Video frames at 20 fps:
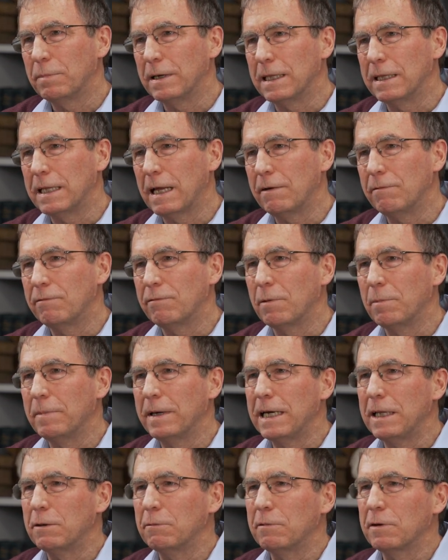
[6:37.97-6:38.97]
But then for
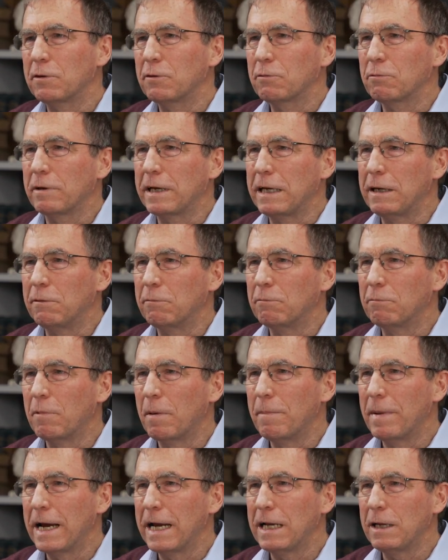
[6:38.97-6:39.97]
me, there were three
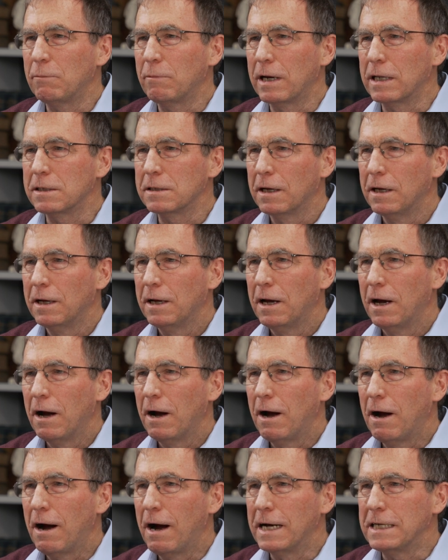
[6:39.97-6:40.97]
remaining ones.
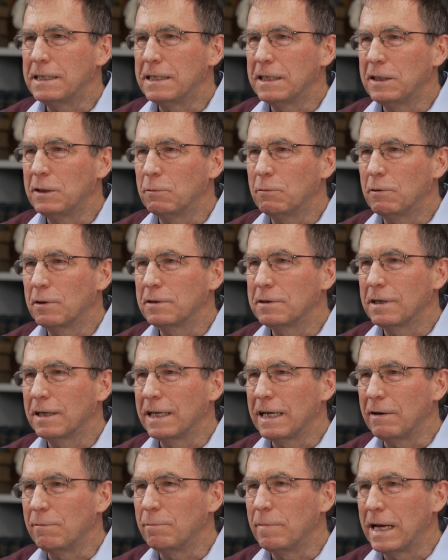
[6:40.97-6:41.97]
I didn't want to
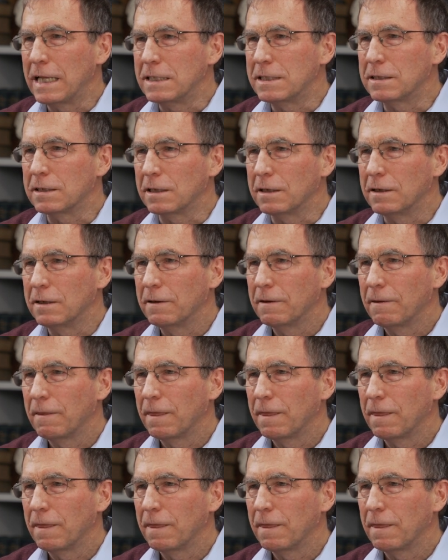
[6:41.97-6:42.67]
leave medicine.